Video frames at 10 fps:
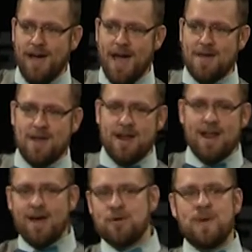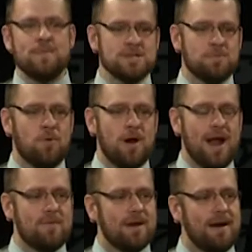And then another baby's born. And
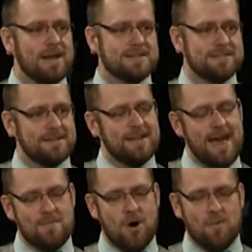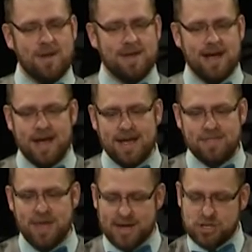I realized that moment, yeah,
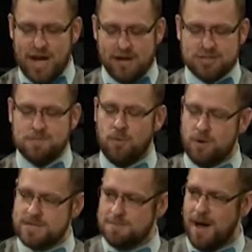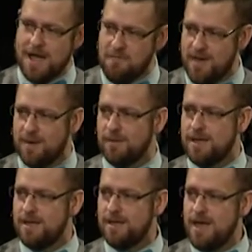that child is important to my
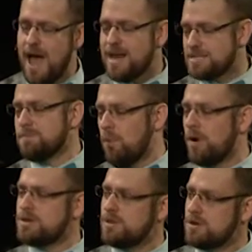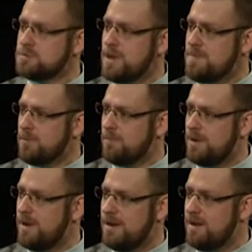family and he's important to those people,
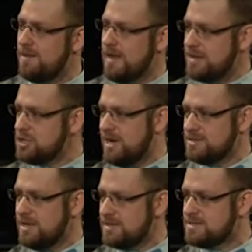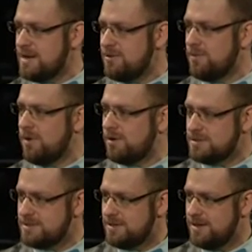but that child's not the center of the
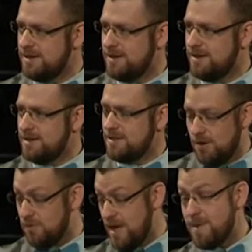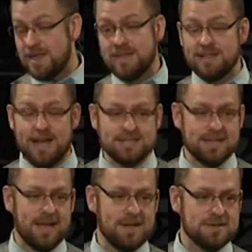world, though they may think that's
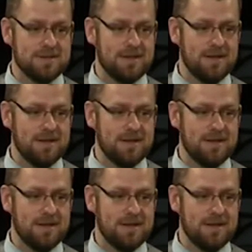the case.